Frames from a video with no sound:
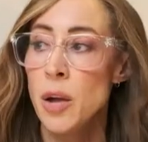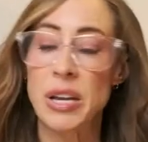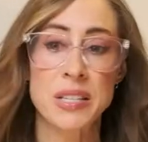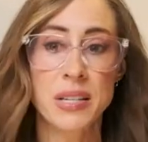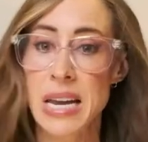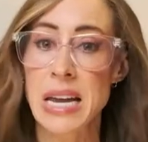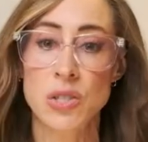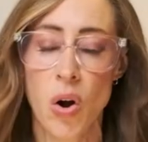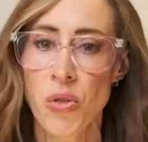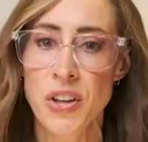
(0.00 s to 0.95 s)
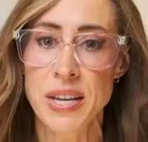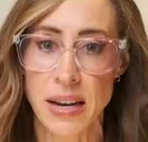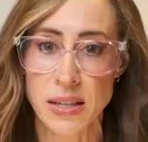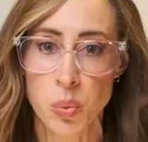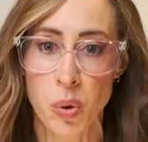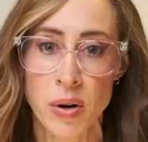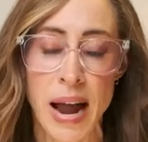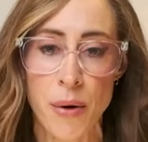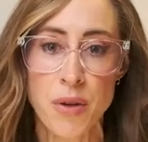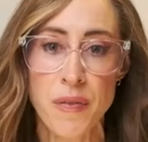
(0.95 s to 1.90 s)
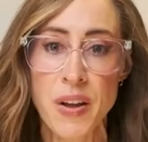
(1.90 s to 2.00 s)
because it takes all the guesswork
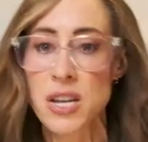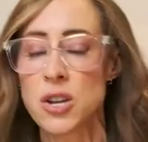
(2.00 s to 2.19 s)
out of it,